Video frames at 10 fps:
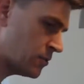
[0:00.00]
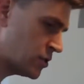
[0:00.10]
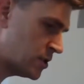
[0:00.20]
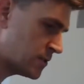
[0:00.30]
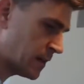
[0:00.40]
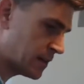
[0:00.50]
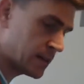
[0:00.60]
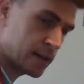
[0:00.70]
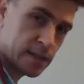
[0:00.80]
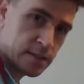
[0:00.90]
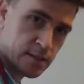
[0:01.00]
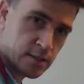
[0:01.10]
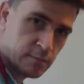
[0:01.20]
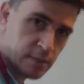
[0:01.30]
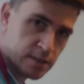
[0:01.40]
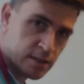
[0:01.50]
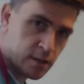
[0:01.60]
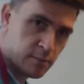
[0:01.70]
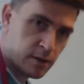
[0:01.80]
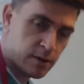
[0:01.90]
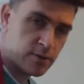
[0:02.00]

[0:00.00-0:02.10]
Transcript: she's found that that is actually the best curry powder.